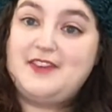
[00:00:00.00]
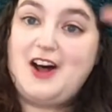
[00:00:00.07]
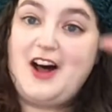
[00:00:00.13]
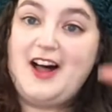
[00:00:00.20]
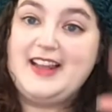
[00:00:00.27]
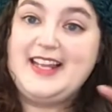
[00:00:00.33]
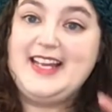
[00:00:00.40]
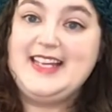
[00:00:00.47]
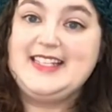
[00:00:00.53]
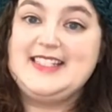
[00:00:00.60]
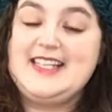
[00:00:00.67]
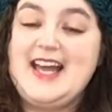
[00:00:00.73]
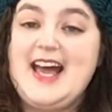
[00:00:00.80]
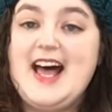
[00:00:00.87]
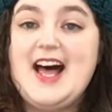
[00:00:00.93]
falling
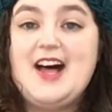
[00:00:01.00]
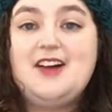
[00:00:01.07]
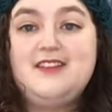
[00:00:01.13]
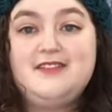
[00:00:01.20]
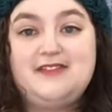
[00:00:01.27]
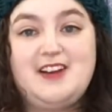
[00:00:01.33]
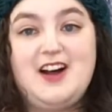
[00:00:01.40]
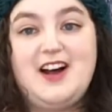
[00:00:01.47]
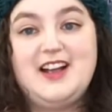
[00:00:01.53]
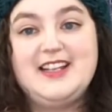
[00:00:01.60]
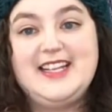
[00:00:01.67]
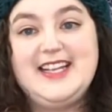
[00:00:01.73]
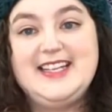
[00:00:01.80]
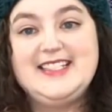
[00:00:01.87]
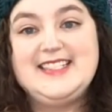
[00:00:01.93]
down,
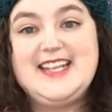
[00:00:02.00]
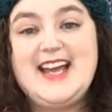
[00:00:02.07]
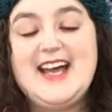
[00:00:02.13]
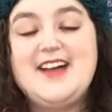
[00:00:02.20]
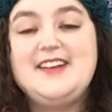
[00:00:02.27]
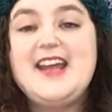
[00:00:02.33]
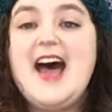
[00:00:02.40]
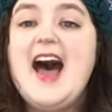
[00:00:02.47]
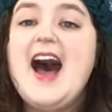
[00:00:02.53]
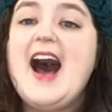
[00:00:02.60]
falling down.